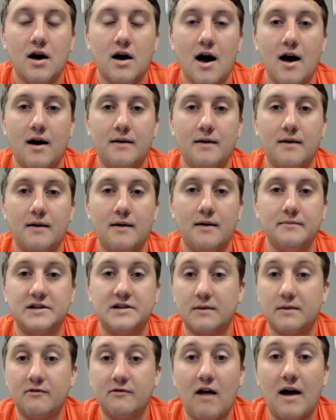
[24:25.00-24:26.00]

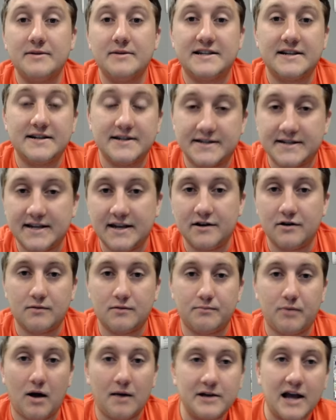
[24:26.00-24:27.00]
Jereme Robinson is a
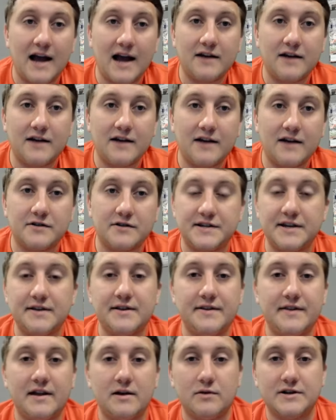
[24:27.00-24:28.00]
senior, probably higher ceiling
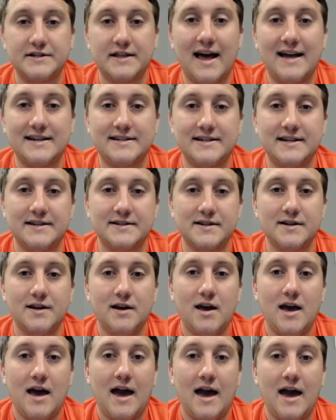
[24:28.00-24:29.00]
than it was last season.
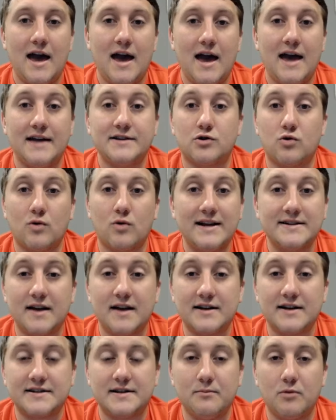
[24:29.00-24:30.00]
as great as
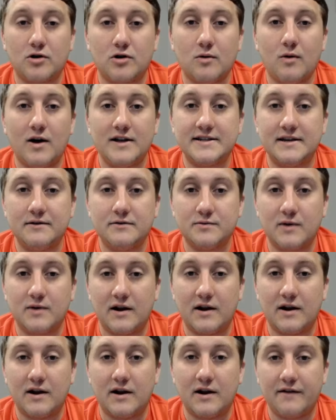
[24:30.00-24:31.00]
Austin Booker was, he
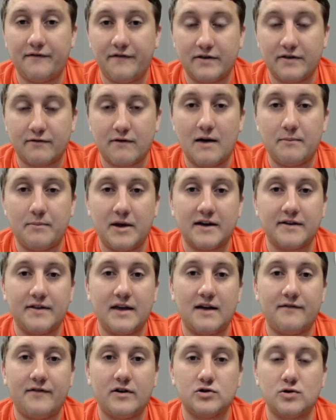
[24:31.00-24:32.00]
was, what, a fifth-round pick in the
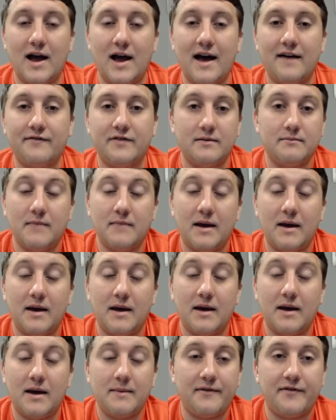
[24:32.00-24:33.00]
NFL draft, and
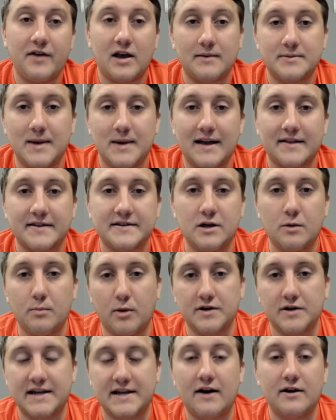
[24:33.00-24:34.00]
maybe if he comes back this year,
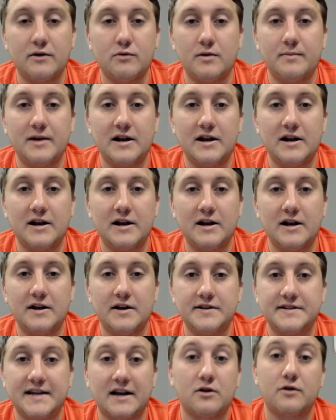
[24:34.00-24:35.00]
balls out, he would have been a
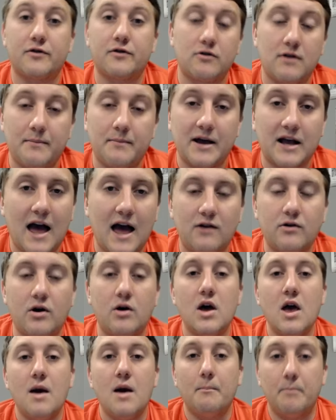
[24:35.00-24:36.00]
second- or third-round pick. I don't
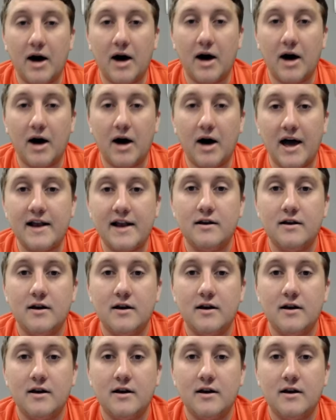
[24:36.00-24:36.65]
know. But